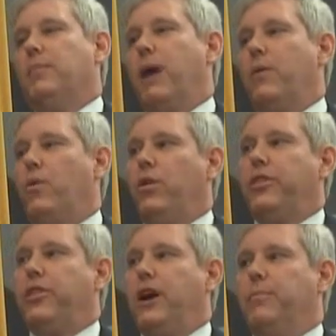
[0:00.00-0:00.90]
My rule
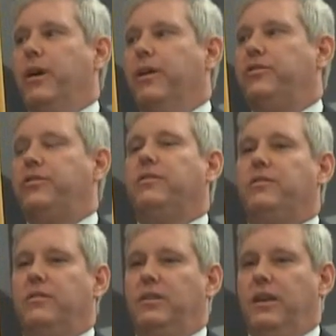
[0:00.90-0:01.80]
of thumb is,
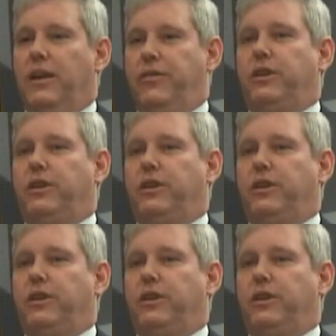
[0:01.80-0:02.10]
if